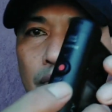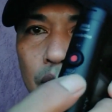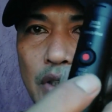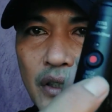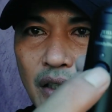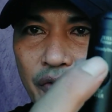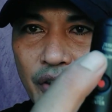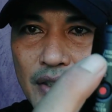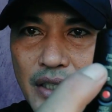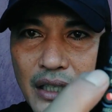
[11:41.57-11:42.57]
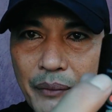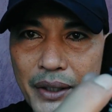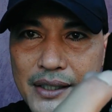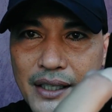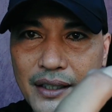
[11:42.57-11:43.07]
which I don't know if you can see that, but
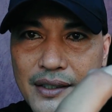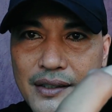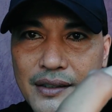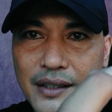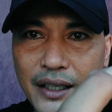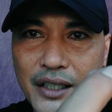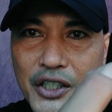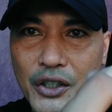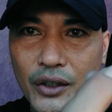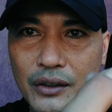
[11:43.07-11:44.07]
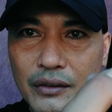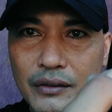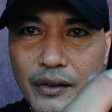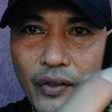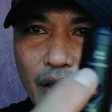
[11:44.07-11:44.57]
it says steady shot
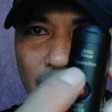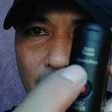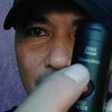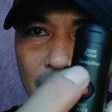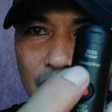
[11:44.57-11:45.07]
there.